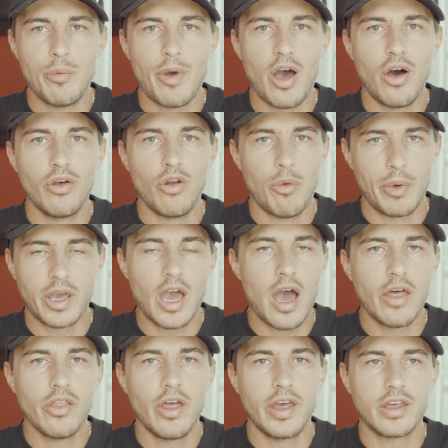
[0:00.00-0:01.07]
about, oh my
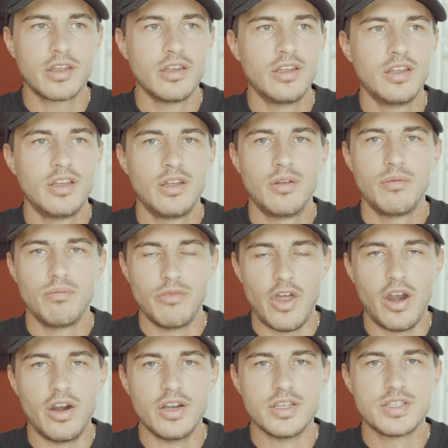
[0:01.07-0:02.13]
God, like
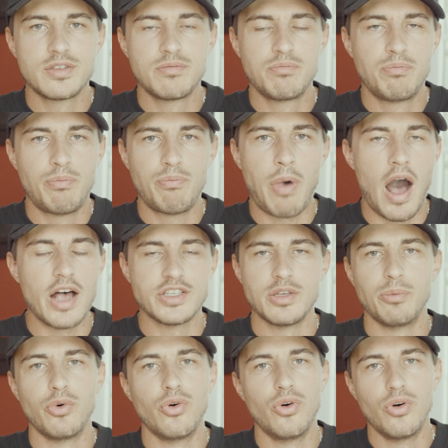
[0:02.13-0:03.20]
there's
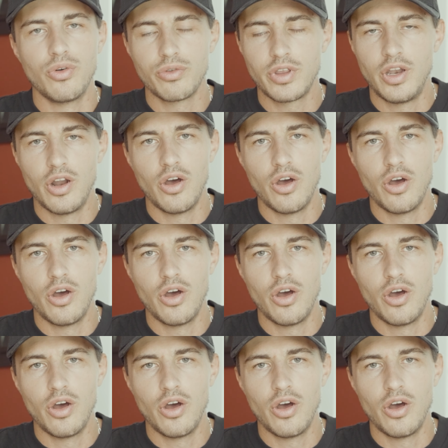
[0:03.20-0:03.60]
possible,